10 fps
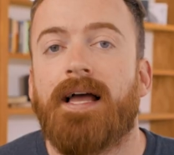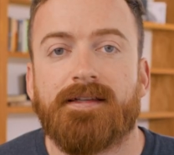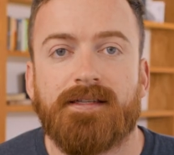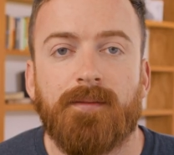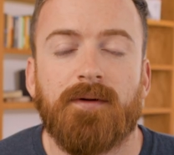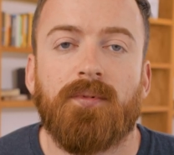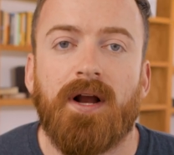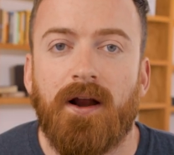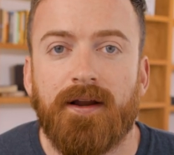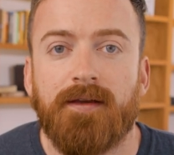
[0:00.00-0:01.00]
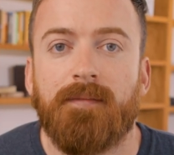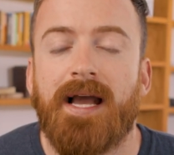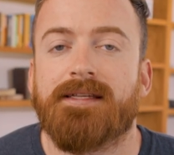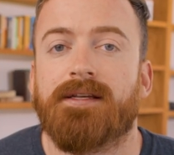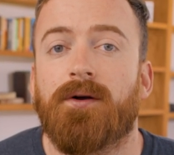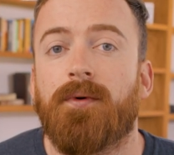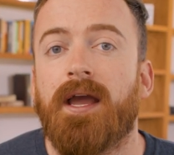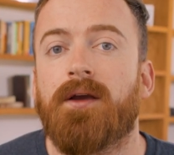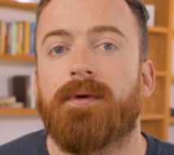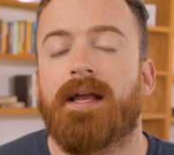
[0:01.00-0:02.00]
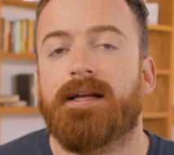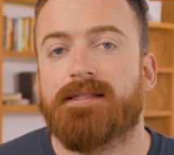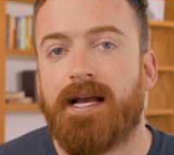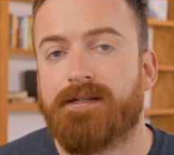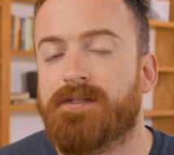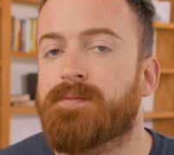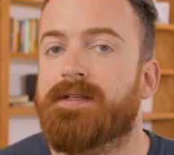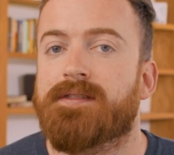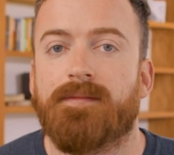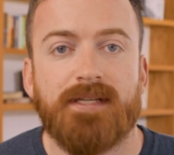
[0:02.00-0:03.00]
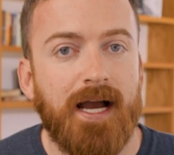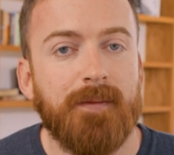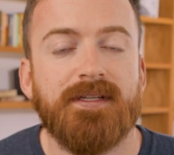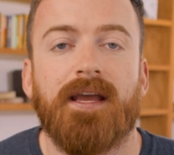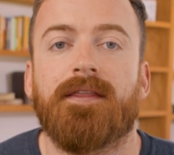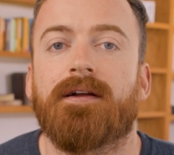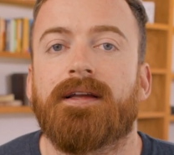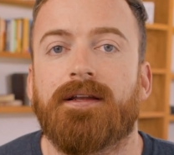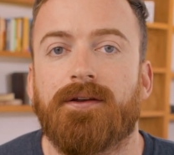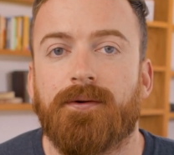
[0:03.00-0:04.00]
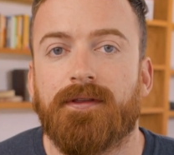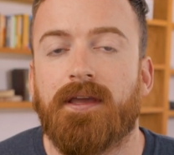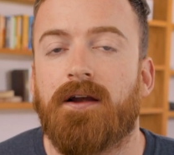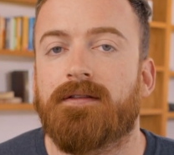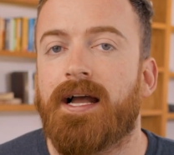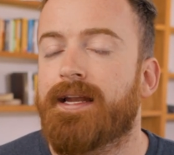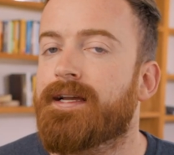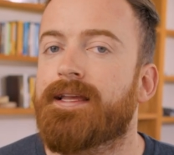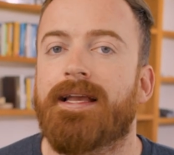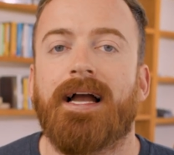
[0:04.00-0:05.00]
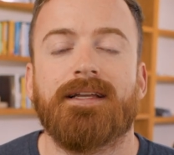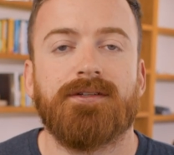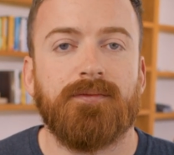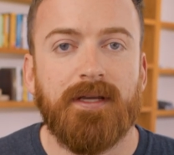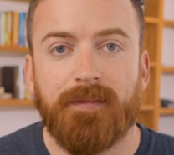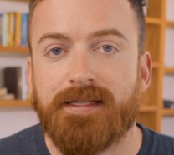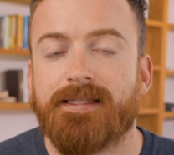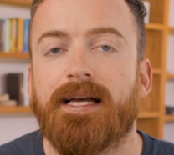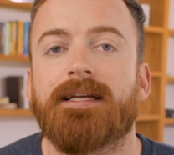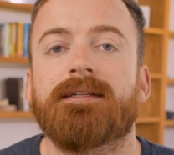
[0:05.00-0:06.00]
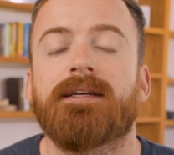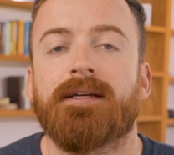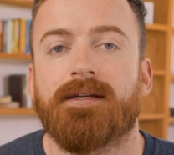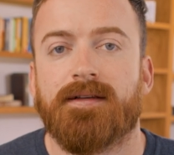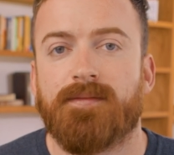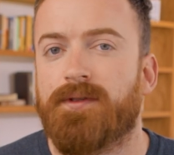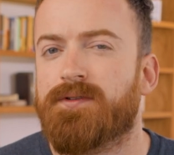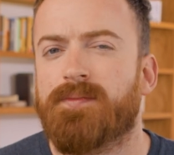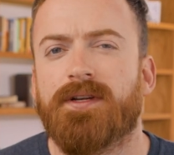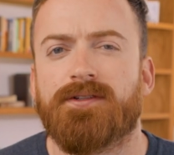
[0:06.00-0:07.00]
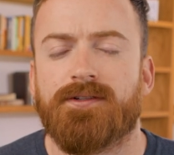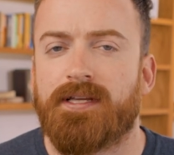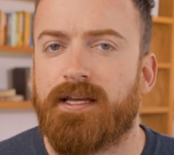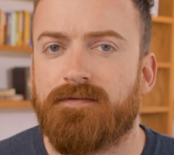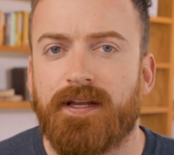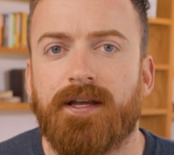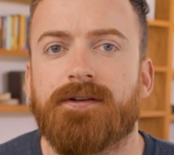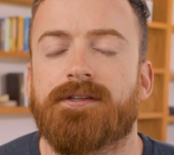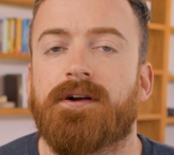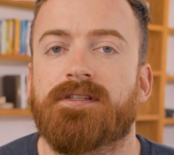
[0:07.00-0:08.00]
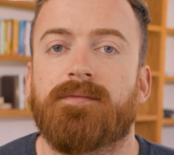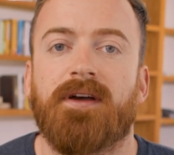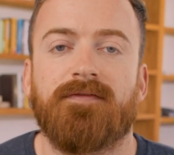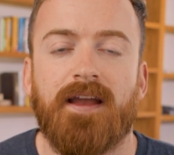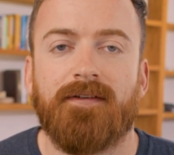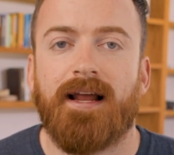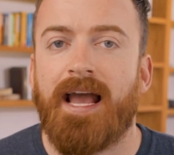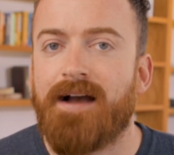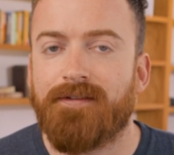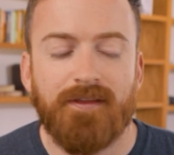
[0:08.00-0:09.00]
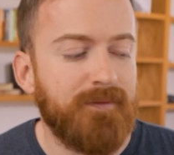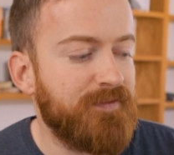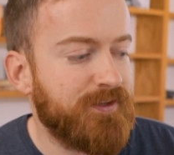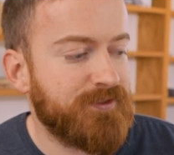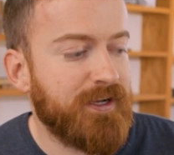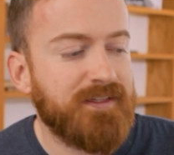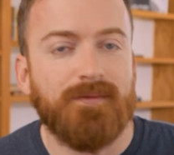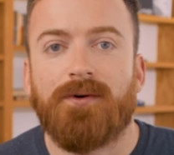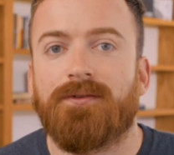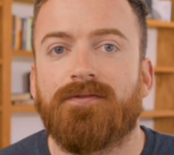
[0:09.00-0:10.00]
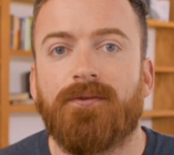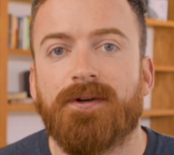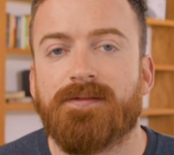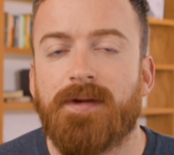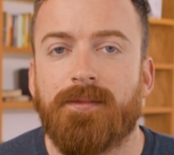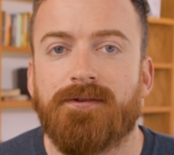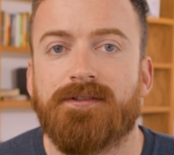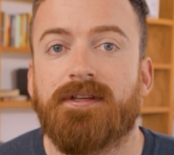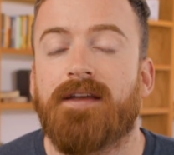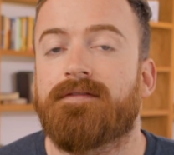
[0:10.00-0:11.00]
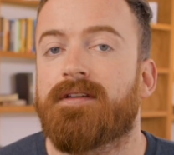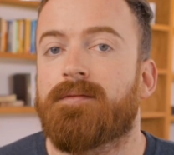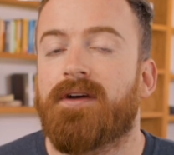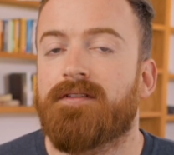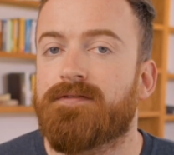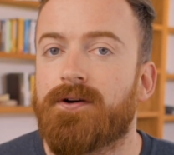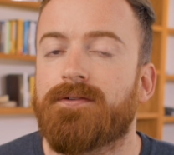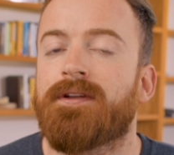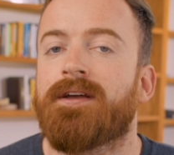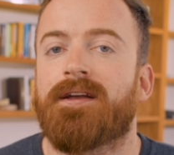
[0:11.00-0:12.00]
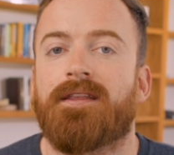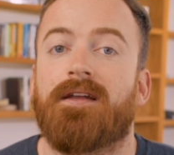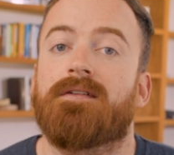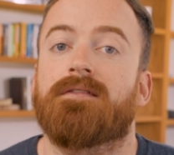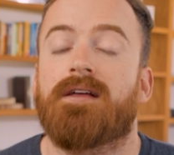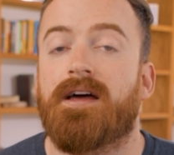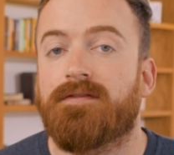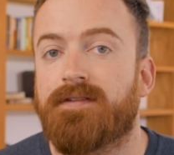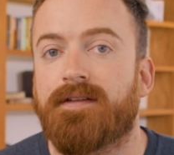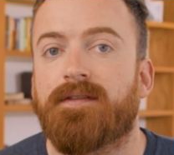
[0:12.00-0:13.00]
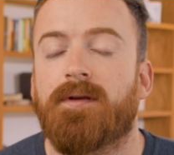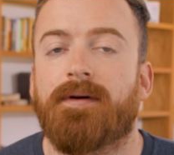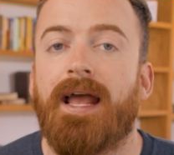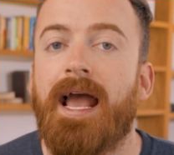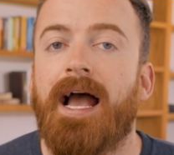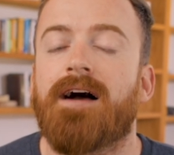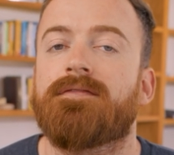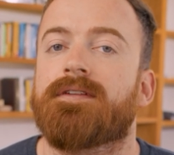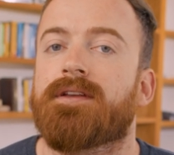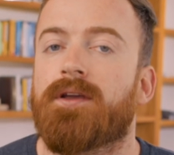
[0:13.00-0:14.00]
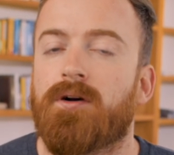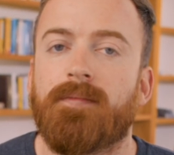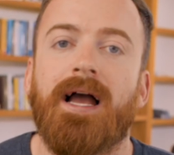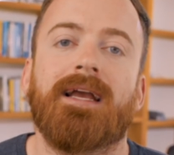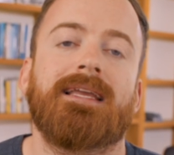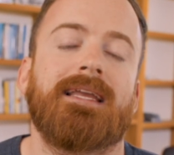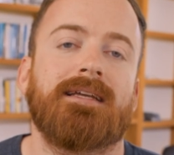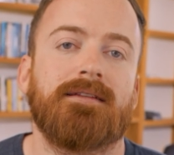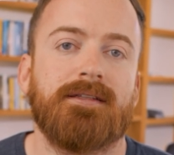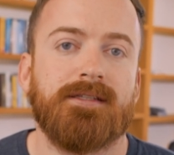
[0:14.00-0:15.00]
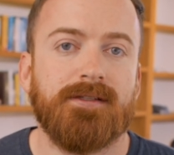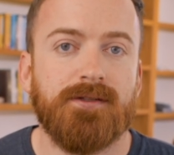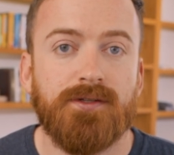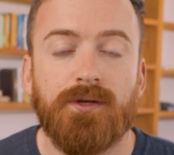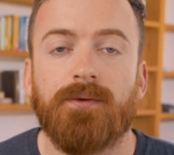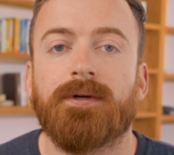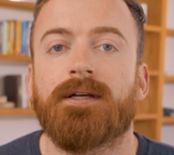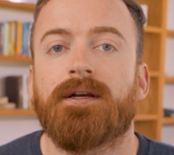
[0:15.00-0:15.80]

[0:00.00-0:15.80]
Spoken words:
last summer, prior to him passing away, we got to actually spend some time together in North Carolina. He got to meet my son. Some of those pictures and videos are some of my favorite I have with him. I've also got some old voice memos saved in my phone that are a lot of fun to be able to have and go back and listen to.